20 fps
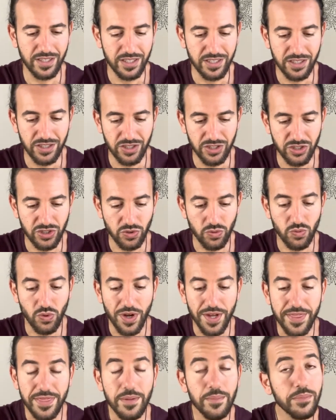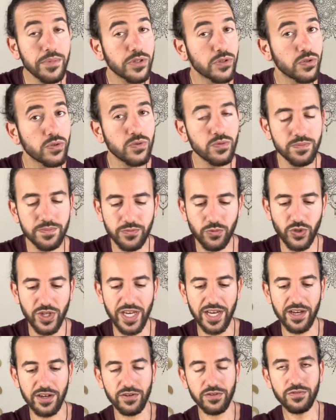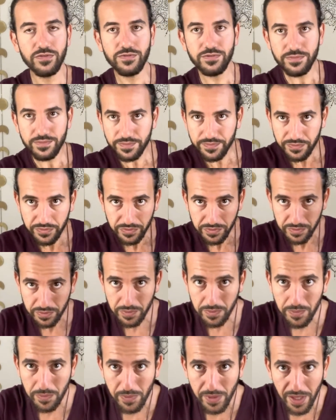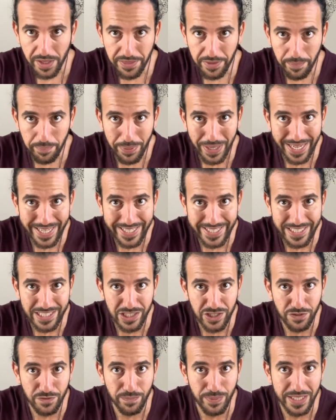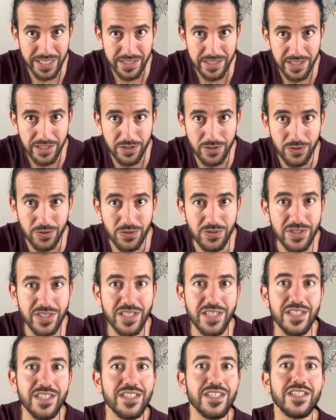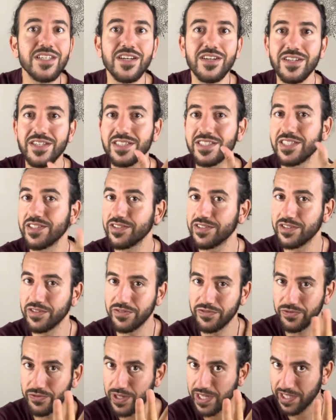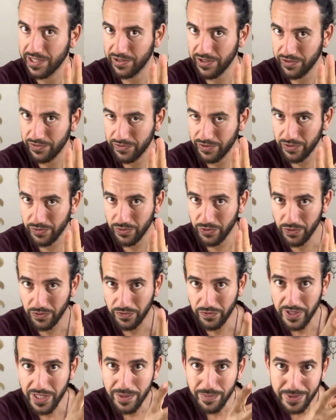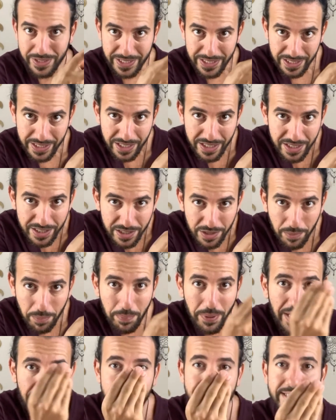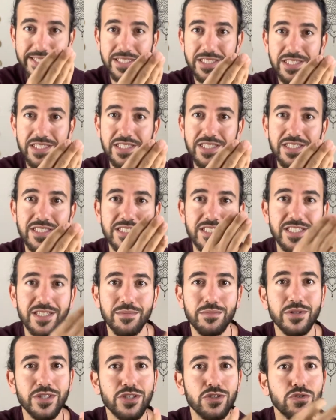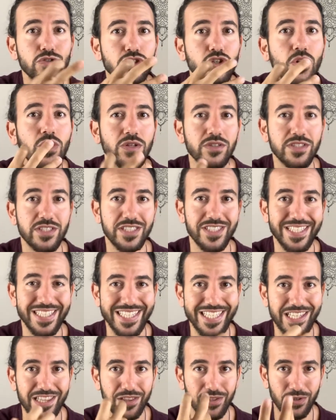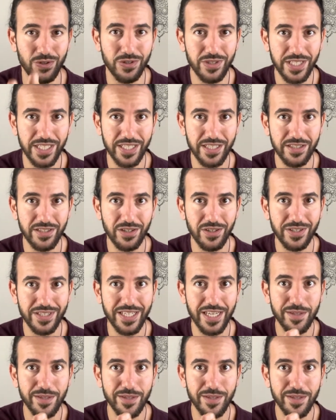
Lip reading: So right in the middle, we have the Page of Pentacles. To round off the royal family, and the Page is somebody who's constantly learning, okay?